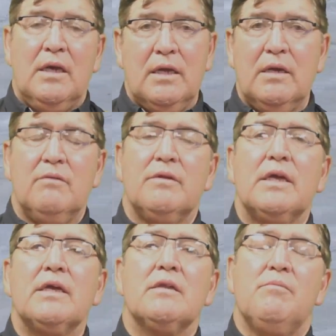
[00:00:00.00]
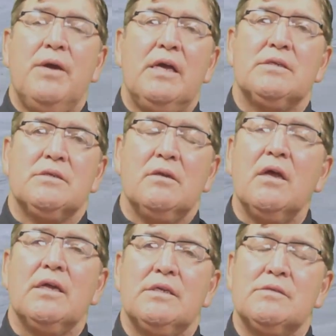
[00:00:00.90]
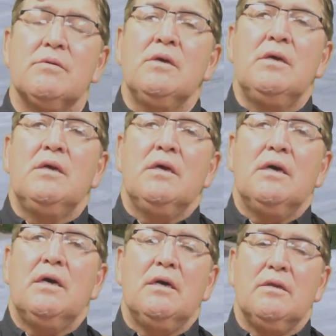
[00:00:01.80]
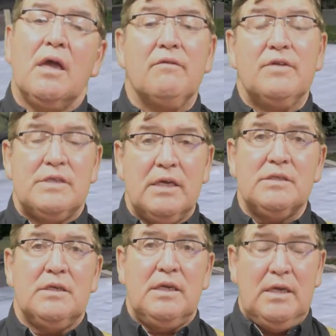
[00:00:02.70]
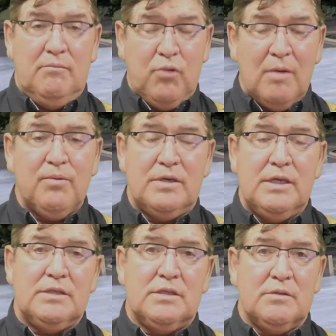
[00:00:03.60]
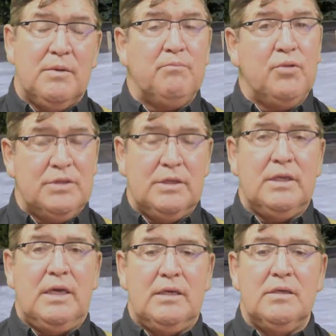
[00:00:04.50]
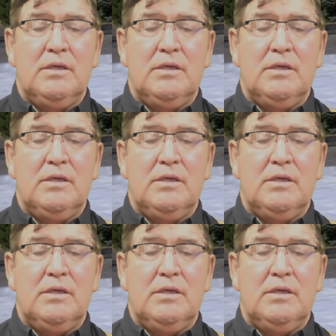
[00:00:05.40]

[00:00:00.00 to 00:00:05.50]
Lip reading: And I don't think in the past a lot of attention, proper attention has been put to that.